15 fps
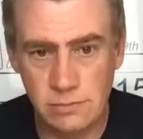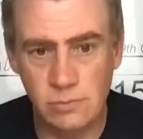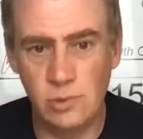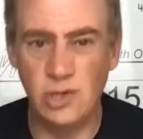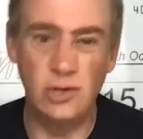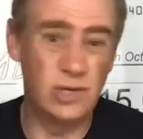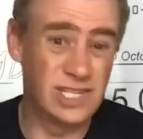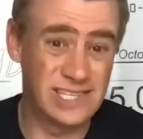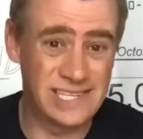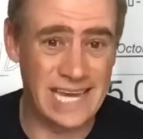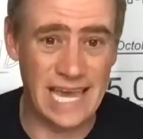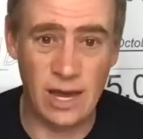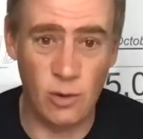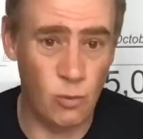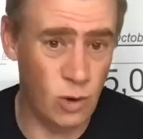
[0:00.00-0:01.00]
use a
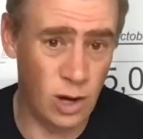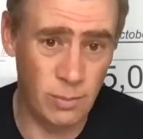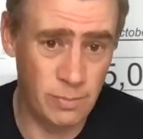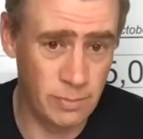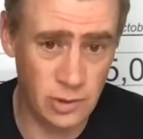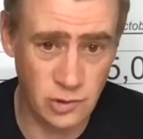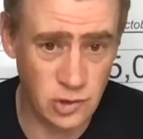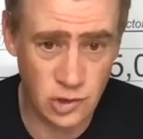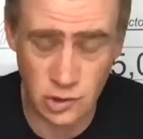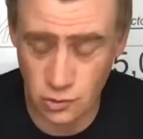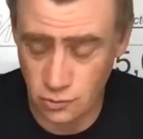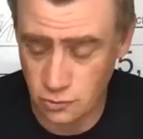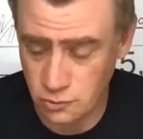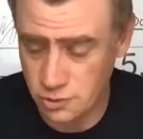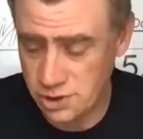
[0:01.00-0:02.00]
towel, wipe them on your
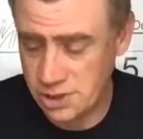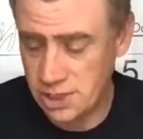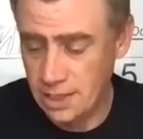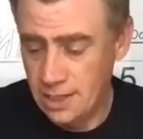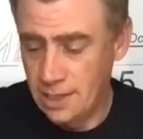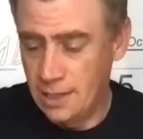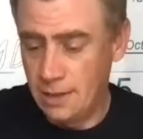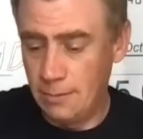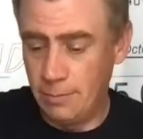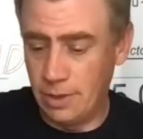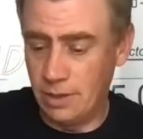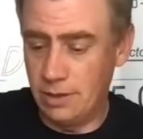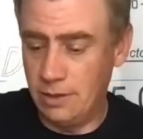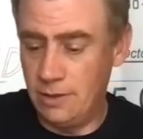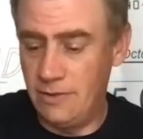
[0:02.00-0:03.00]
shorts.
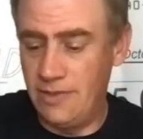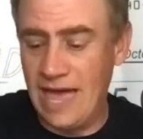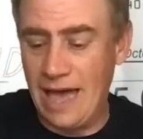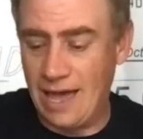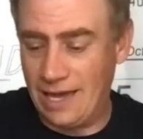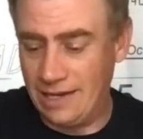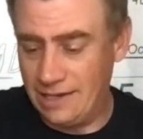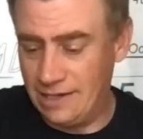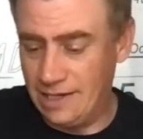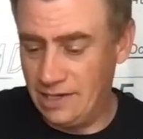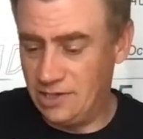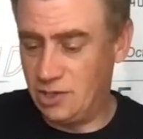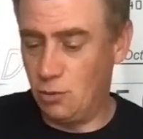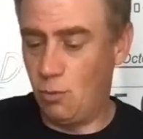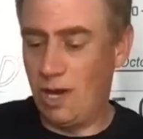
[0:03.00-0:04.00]
But that
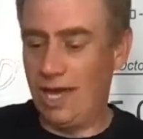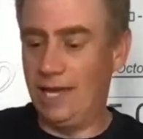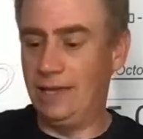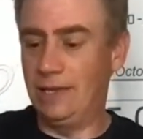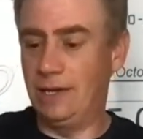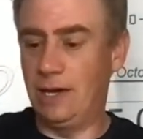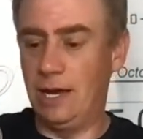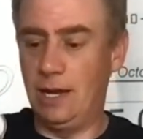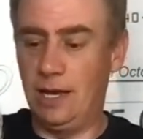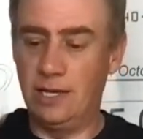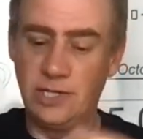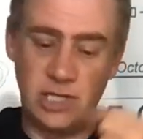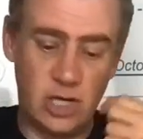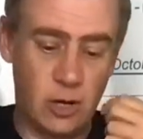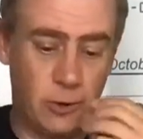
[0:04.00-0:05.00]
is the way that I like
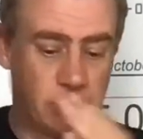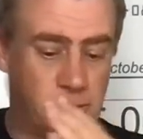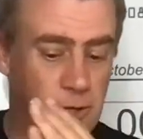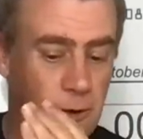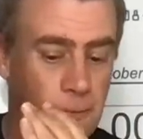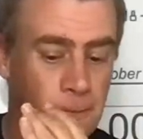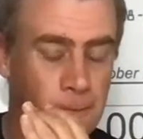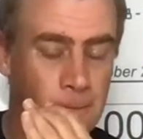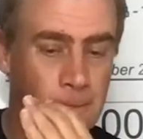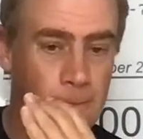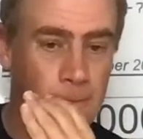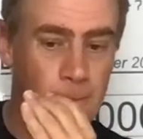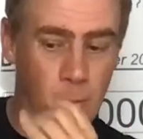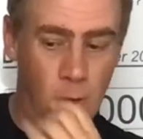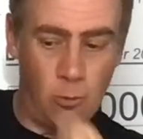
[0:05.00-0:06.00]
to do it. So
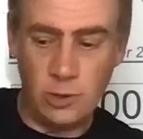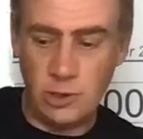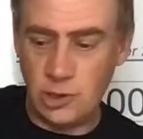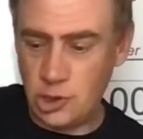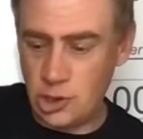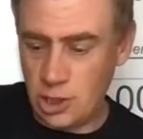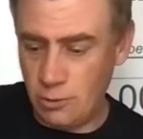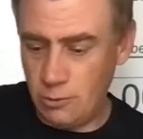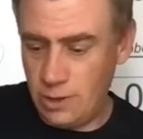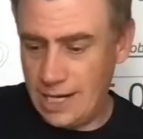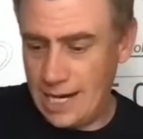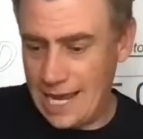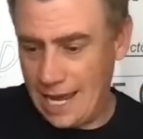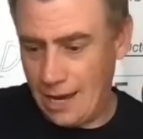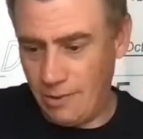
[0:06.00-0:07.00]
what I want to show you
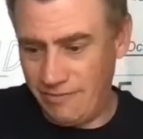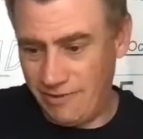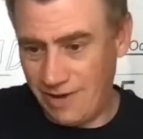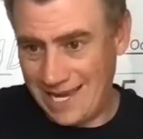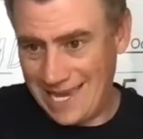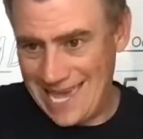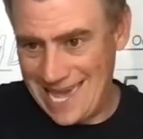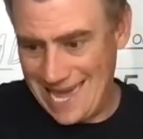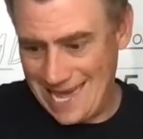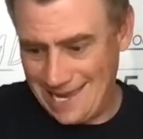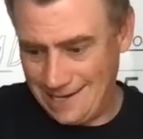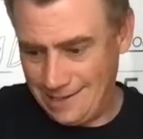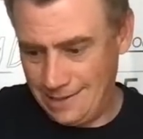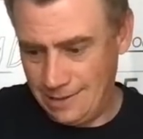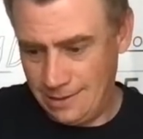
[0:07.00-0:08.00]
now, if I
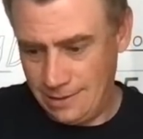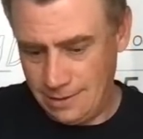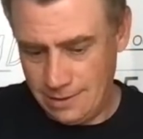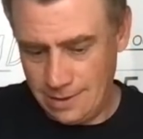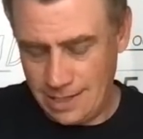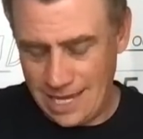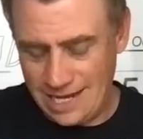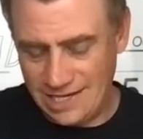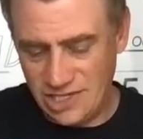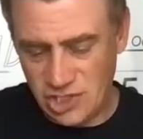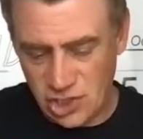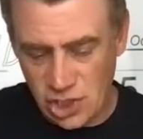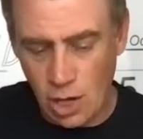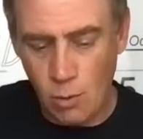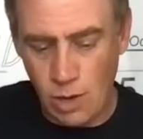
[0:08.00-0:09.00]
can, again, it's
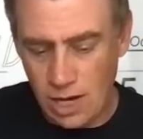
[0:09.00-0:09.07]
so